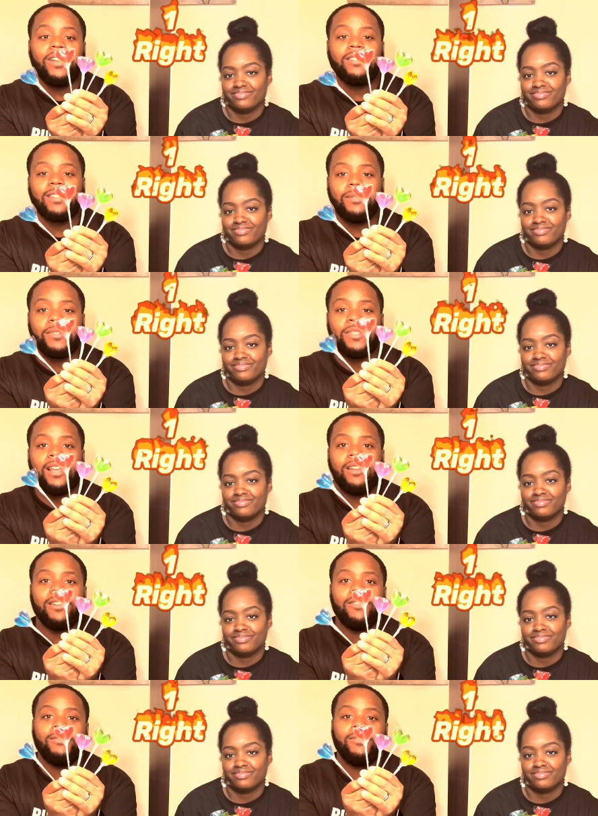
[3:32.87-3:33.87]
Speaker 1: Valentine's Day,
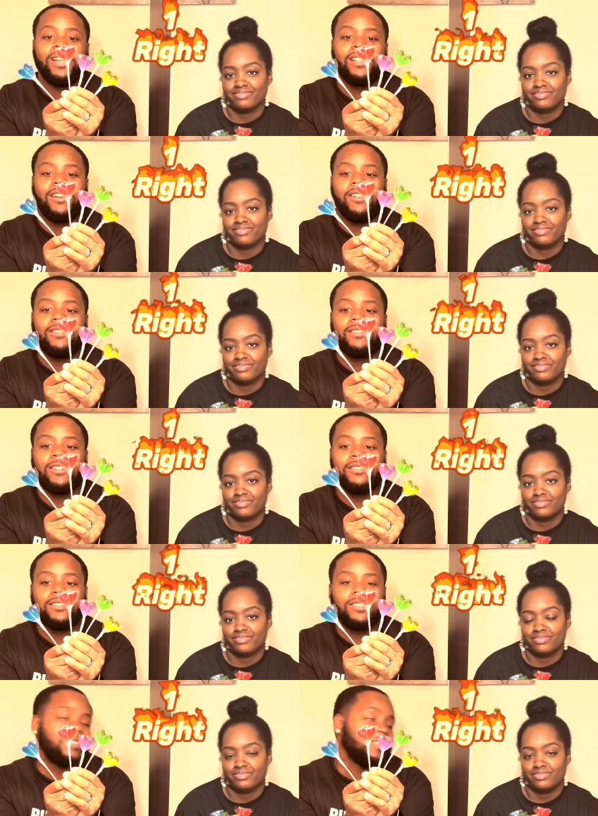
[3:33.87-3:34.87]
we got the heart
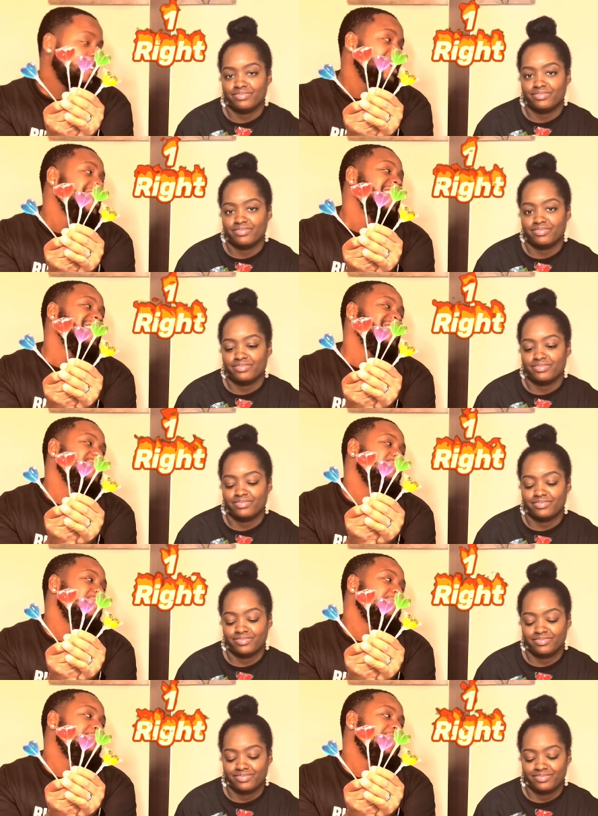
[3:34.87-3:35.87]
suckers because you
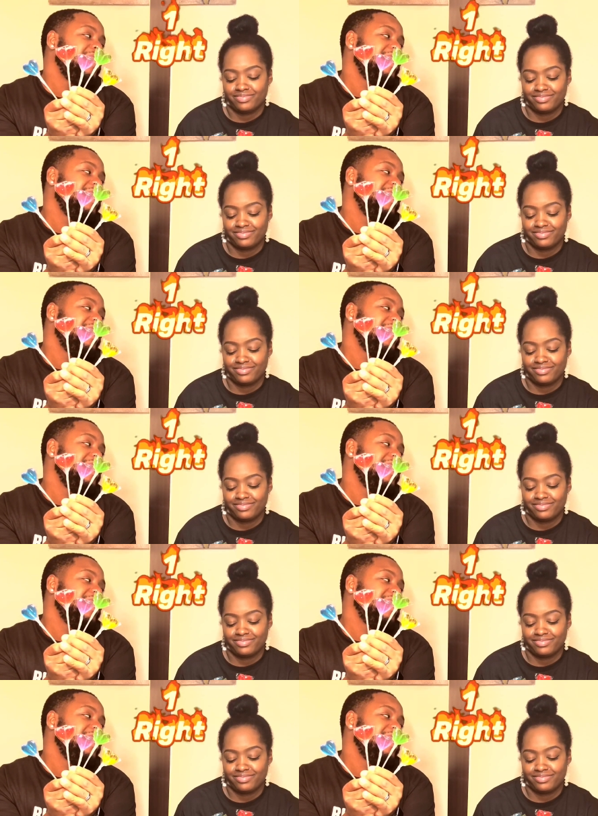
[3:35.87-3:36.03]
are my